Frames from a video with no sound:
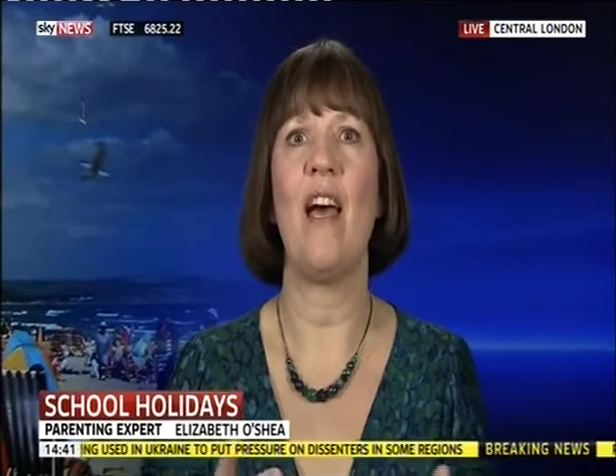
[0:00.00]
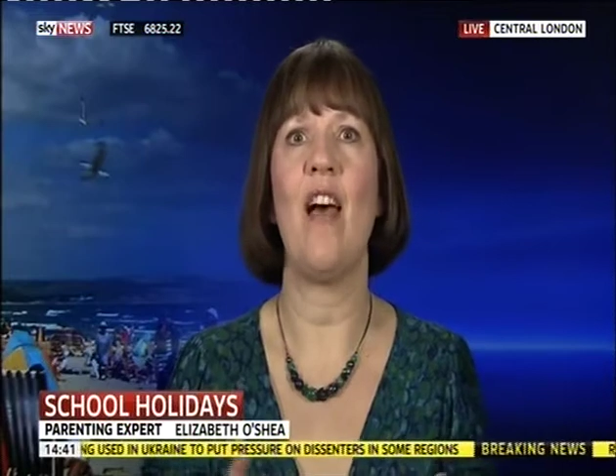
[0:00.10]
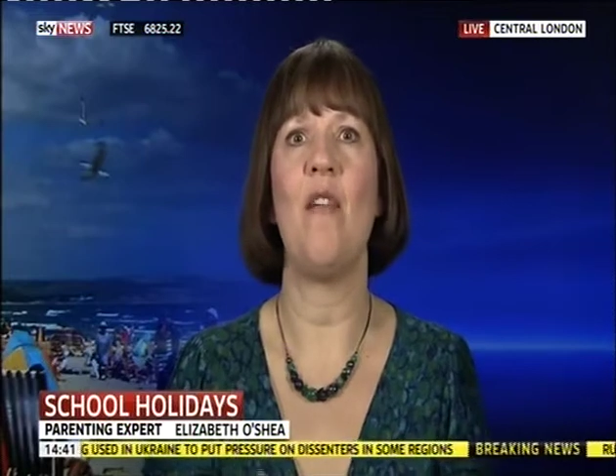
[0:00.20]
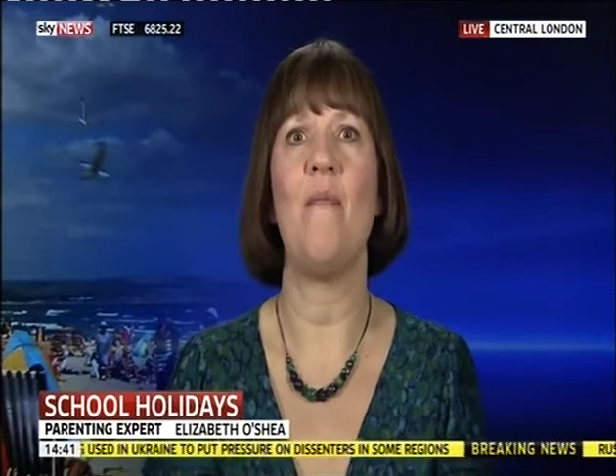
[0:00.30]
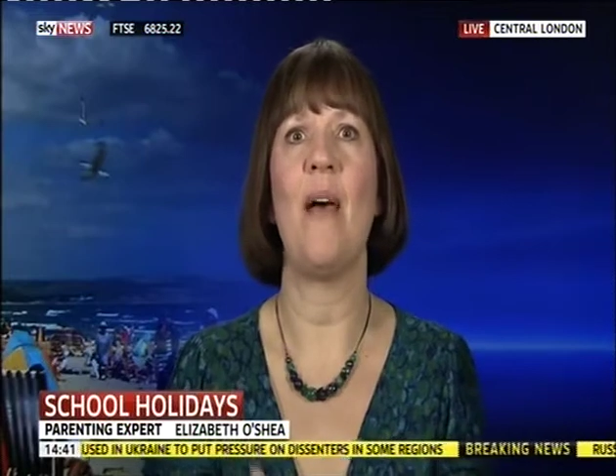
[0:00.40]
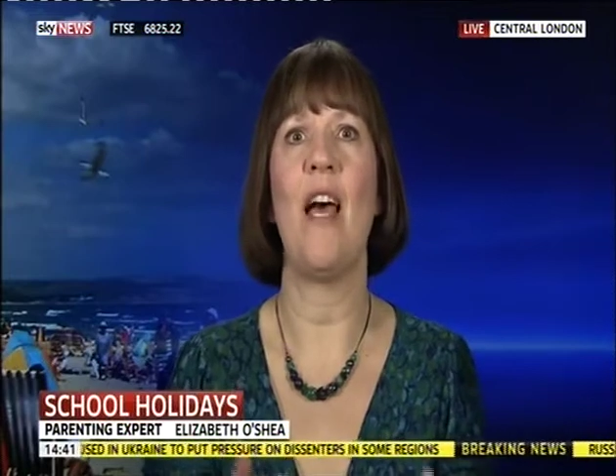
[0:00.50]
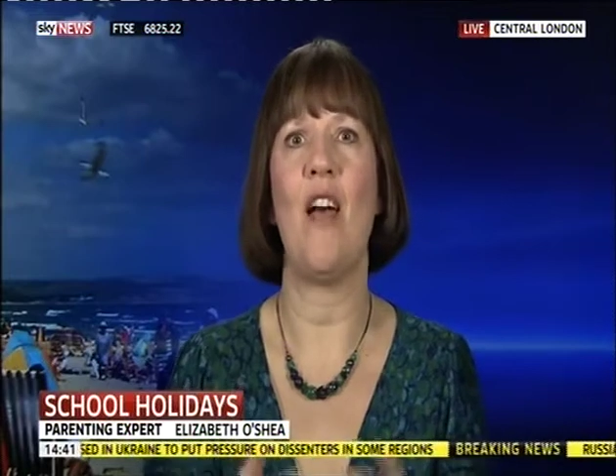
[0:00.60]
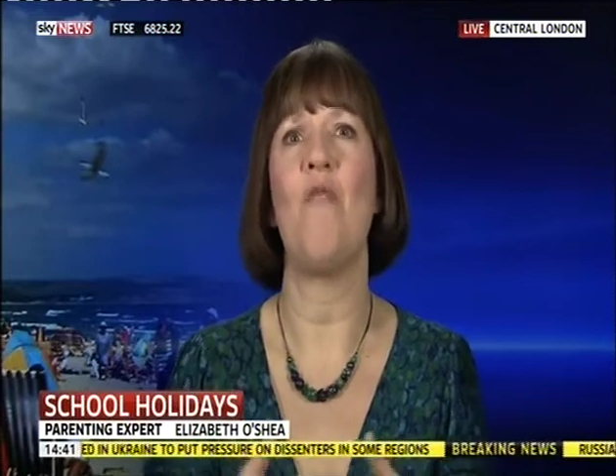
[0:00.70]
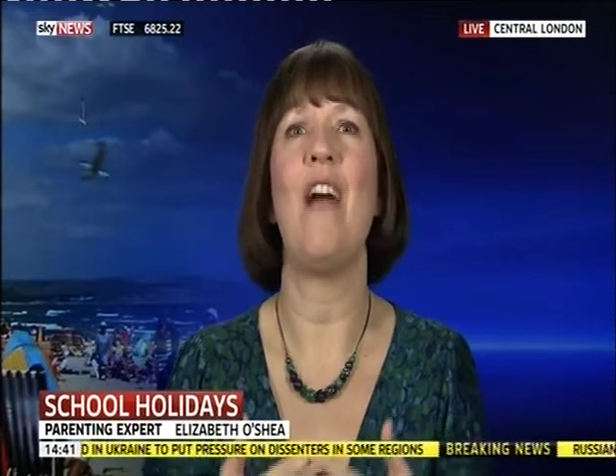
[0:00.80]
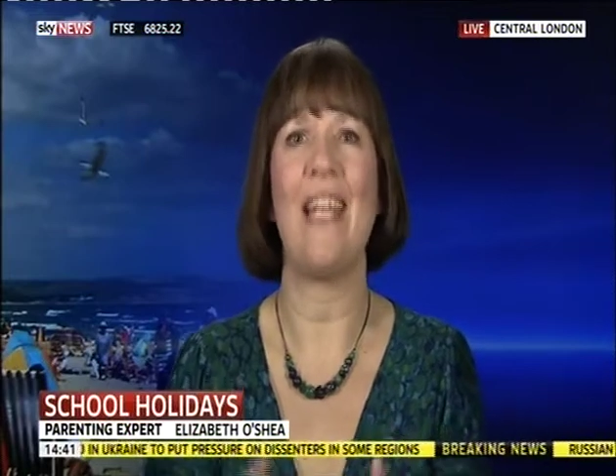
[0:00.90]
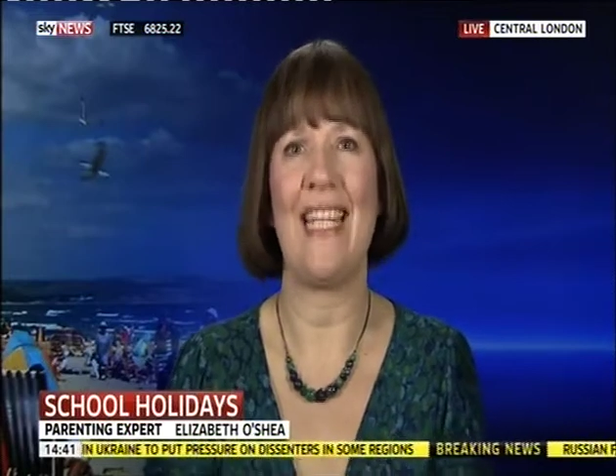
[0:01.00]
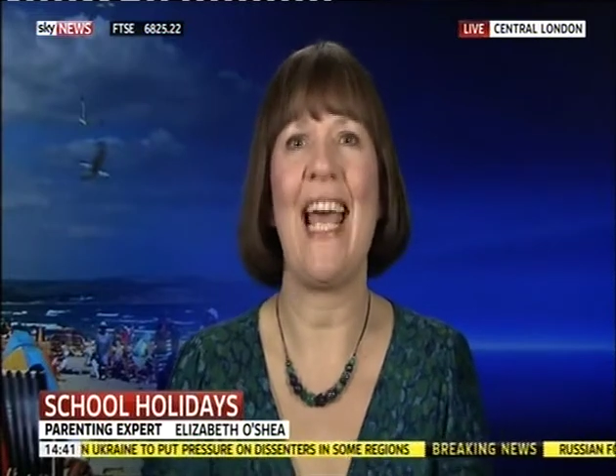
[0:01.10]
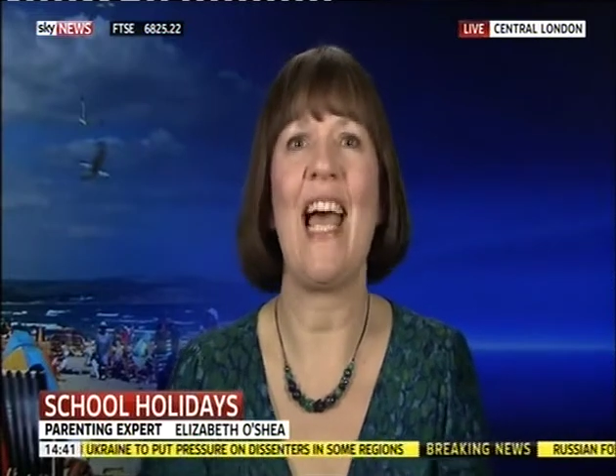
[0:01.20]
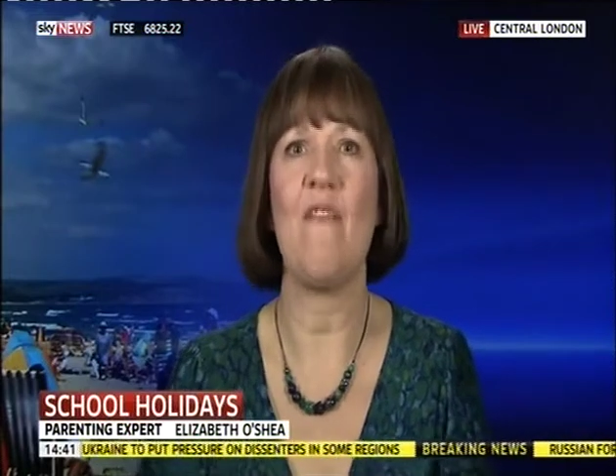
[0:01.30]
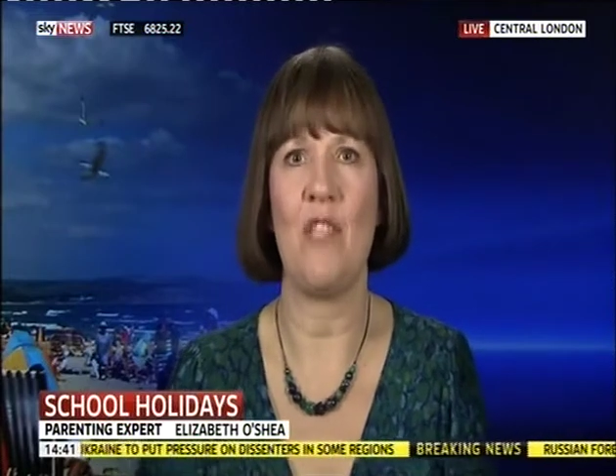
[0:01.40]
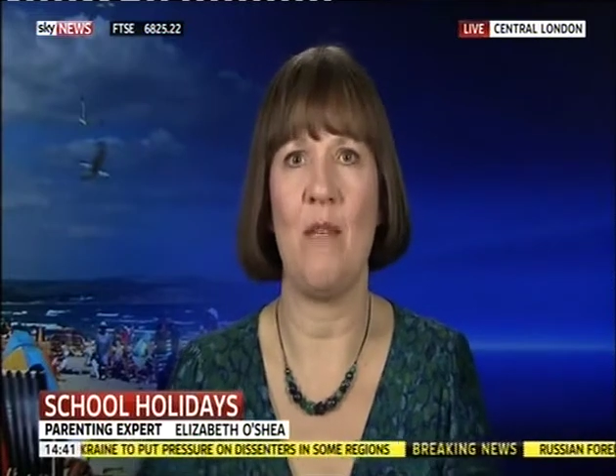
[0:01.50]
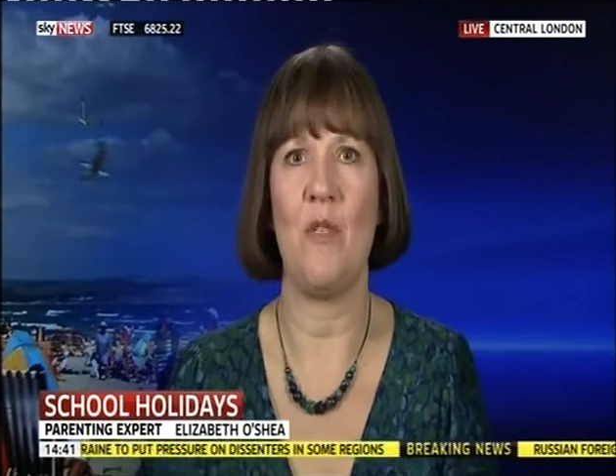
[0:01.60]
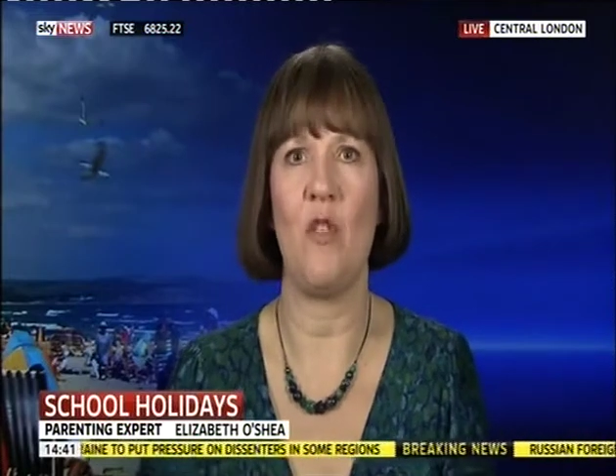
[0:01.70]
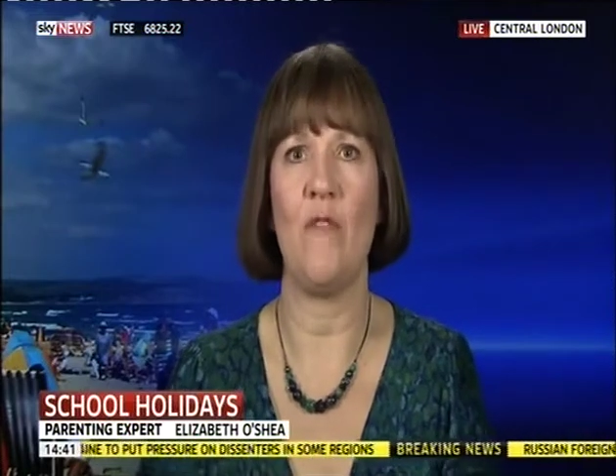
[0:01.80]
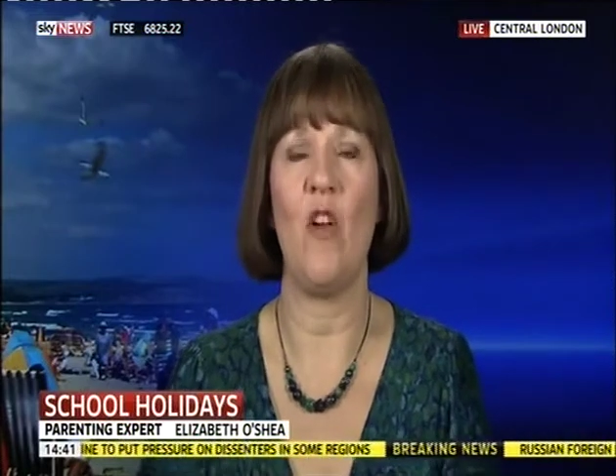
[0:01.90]
a right to have some
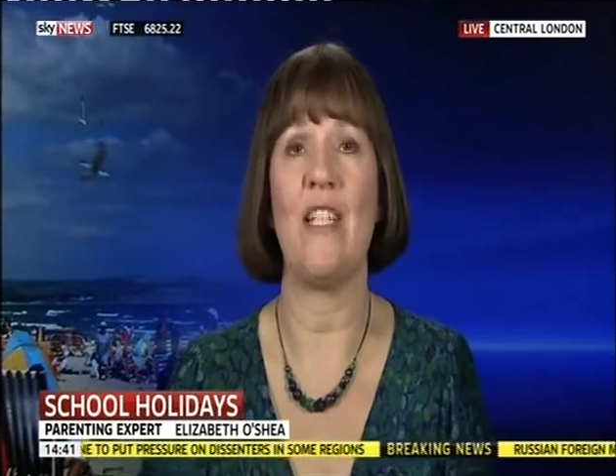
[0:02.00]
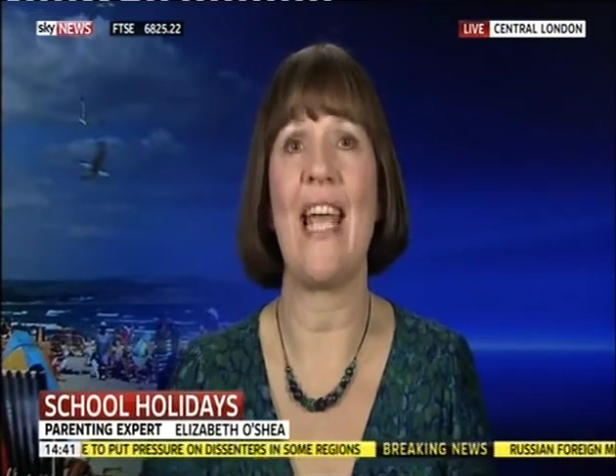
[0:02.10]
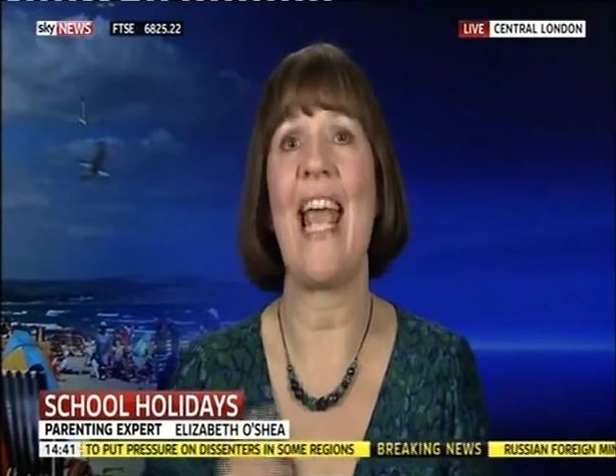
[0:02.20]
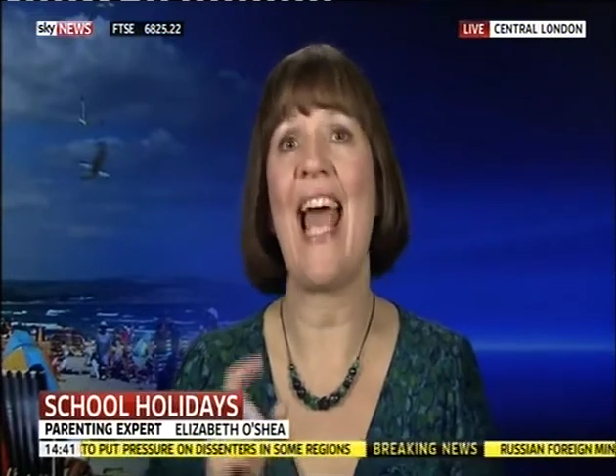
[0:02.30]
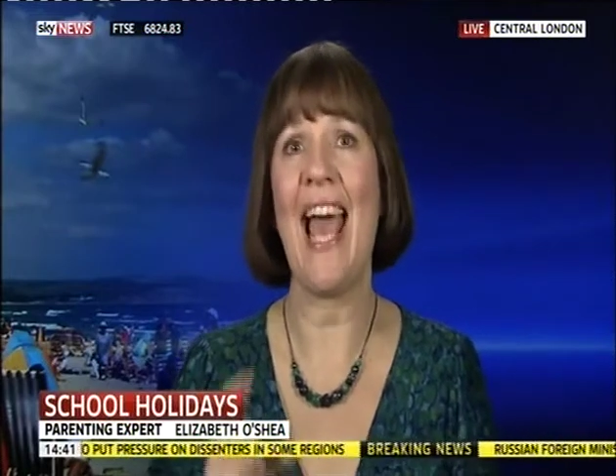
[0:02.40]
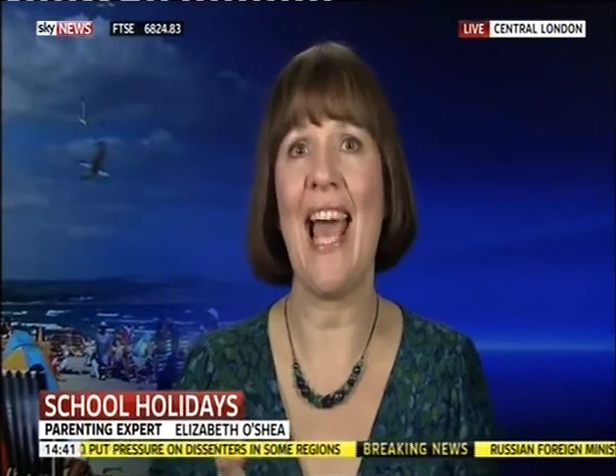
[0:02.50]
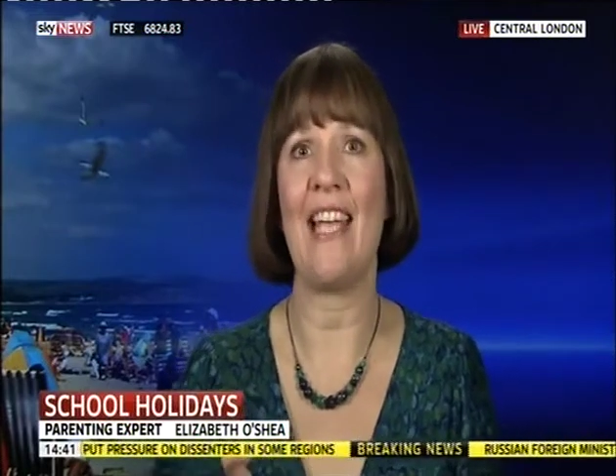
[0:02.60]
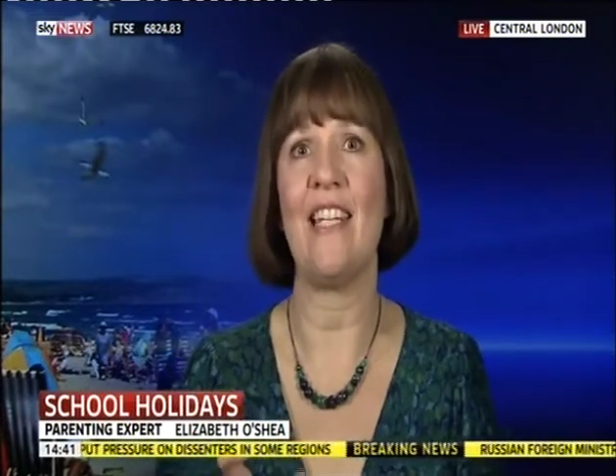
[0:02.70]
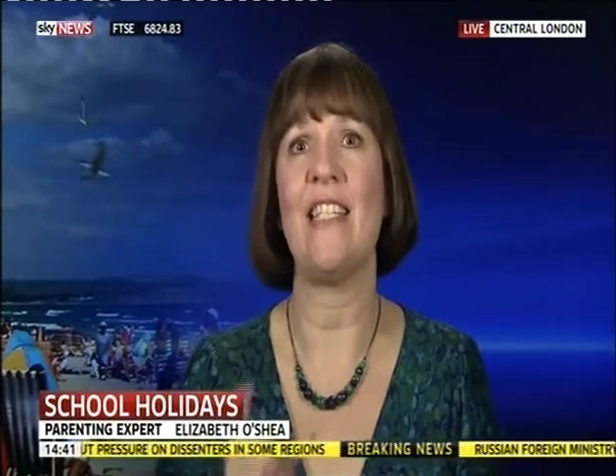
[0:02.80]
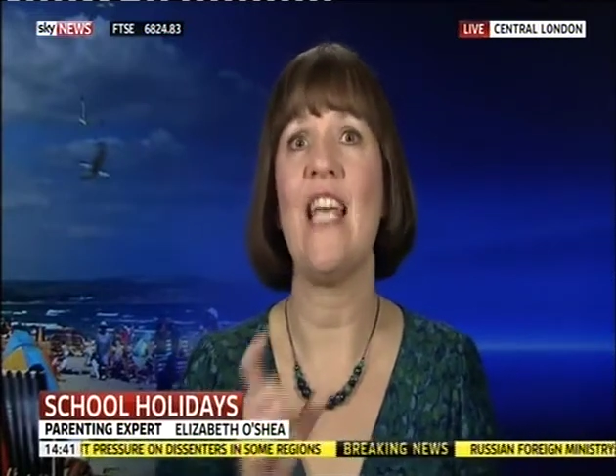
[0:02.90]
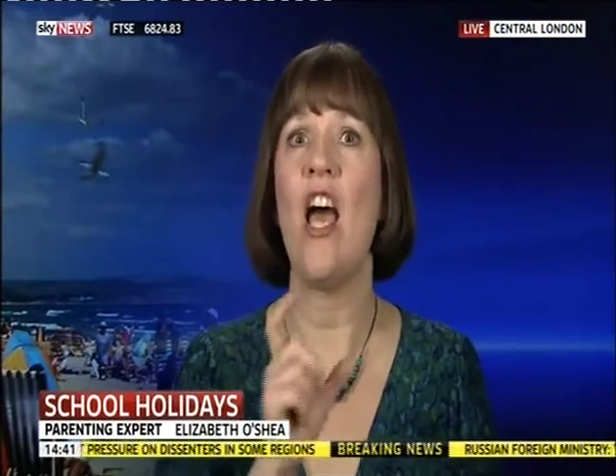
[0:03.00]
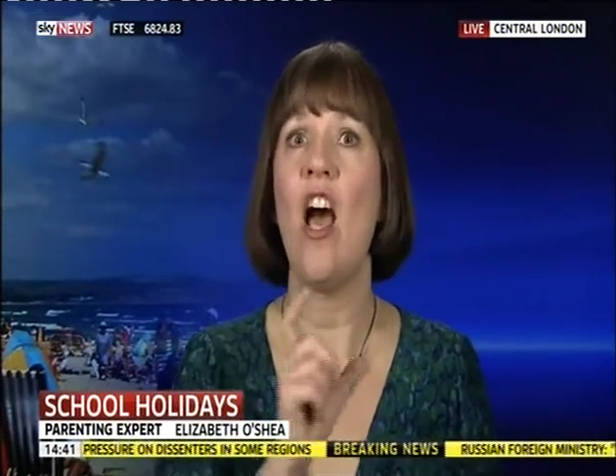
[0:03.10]
sort of holiday, and